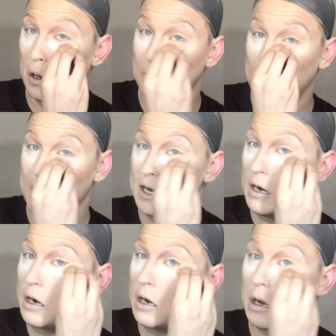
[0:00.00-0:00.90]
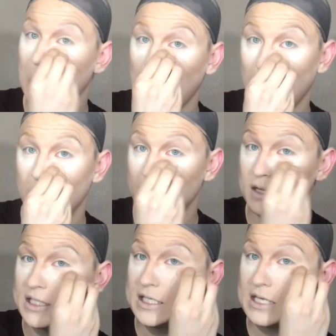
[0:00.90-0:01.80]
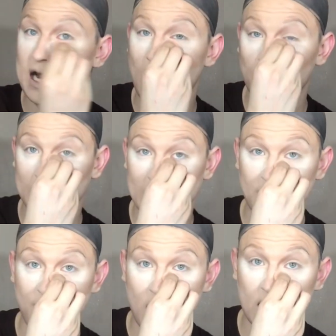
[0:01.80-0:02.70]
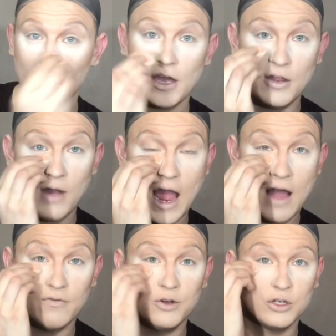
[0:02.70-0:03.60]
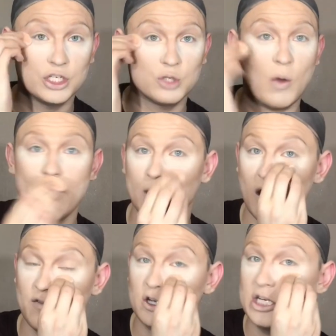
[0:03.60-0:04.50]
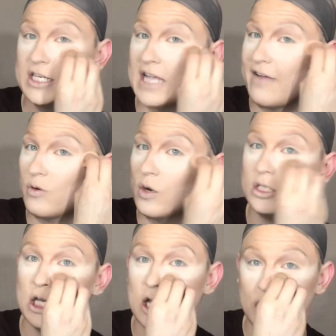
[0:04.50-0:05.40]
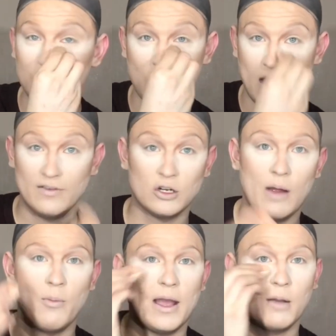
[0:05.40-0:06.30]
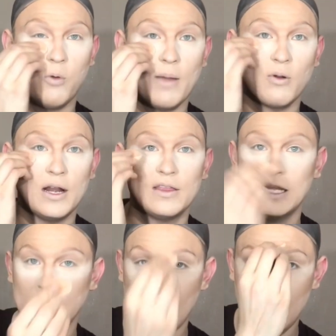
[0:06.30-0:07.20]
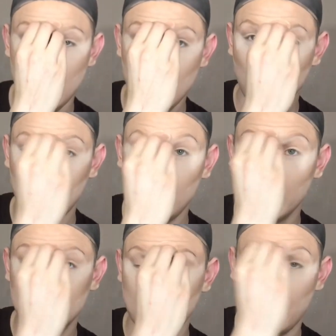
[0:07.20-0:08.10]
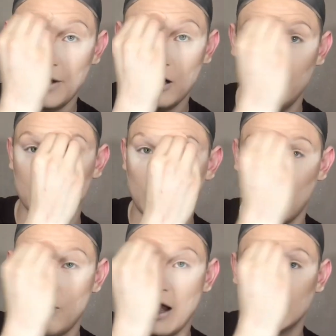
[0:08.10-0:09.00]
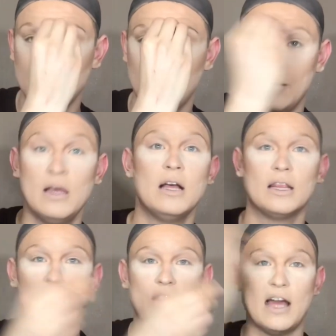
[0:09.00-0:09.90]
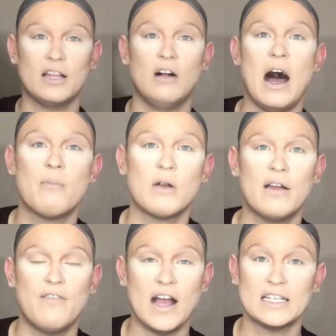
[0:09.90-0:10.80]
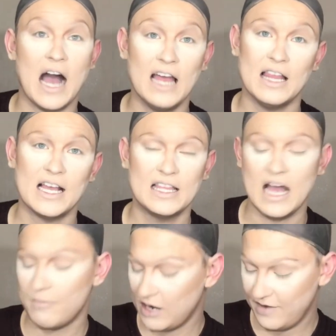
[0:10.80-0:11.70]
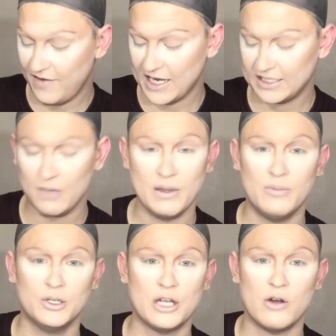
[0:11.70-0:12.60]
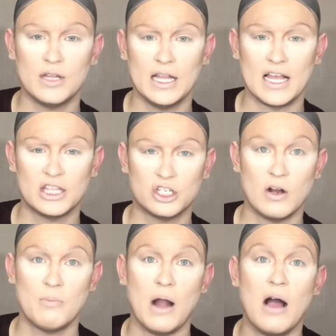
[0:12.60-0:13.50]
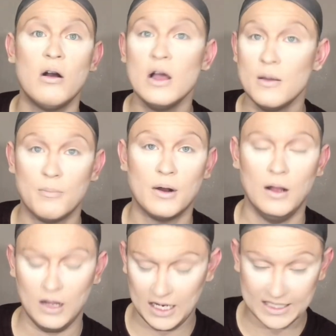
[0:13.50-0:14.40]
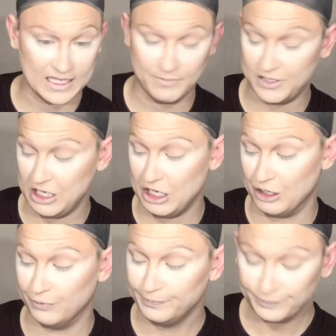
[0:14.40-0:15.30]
under here. This is going to help with any fallout that you have. You can just wipe it off your cheeks afterwards. You don't have to grab a makeup wipe or anything like that. We're going to put some up here in between our brows to make that little ombre effect. I like the ombre effect. Some people don't. They like the straight brow. It's up to you.